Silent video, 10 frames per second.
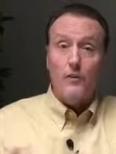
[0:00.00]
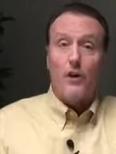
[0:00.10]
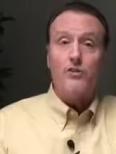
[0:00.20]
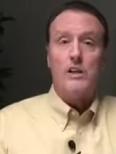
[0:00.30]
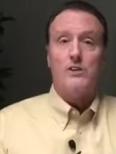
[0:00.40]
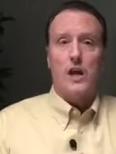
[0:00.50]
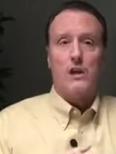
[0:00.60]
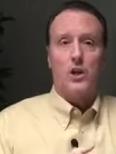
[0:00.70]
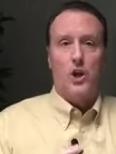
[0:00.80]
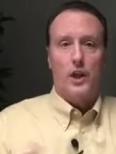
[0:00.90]
our sins
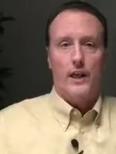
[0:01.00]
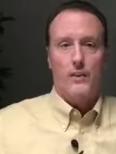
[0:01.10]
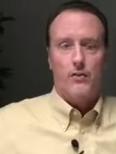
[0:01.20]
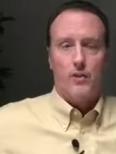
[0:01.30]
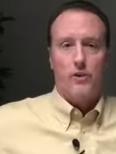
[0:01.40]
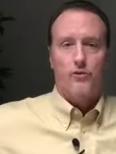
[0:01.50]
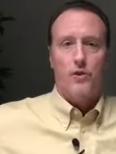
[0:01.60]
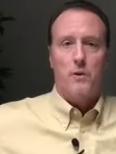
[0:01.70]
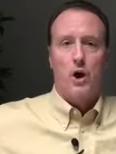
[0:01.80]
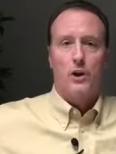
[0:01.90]
and cleanse us
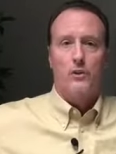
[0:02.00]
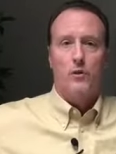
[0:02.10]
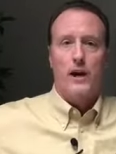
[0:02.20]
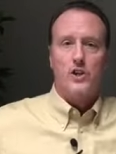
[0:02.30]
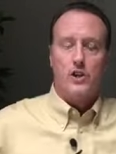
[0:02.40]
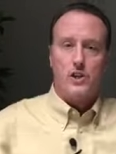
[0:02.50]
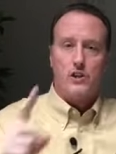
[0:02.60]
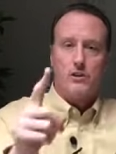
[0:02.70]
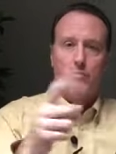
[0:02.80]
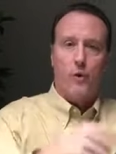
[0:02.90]
from all unrighteousness.
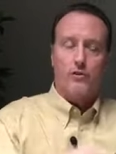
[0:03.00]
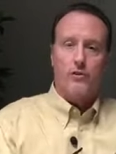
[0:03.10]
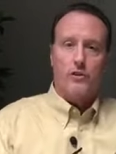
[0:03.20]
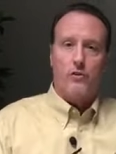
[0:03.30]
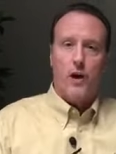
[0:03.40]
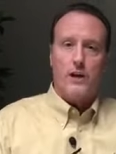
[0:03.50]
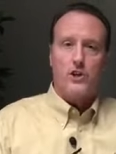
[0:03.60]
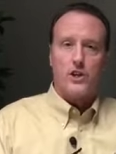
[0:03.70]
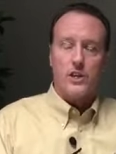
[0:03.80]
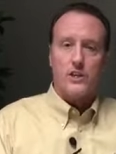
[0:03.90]
Divorce is
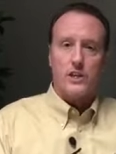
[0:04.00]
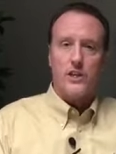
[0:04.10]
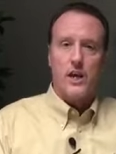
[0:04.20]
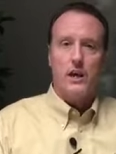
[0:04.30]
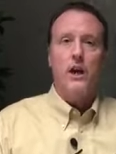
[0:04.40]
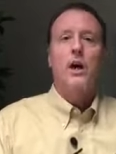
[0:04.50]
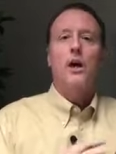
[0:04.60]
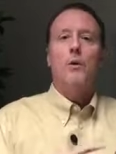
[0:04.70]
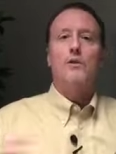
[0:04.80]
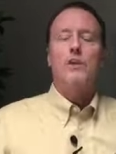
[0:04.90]
unrighteous. It's a sin.
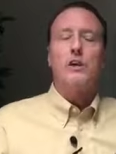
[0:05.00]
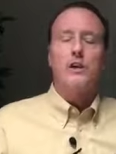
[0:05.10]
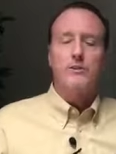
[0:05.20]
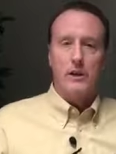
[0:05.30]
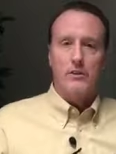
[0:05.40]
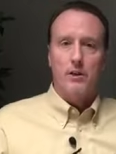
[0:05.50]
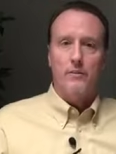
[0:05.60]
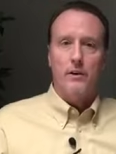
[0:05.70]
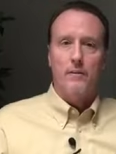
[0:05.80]
What's he cleansing us of?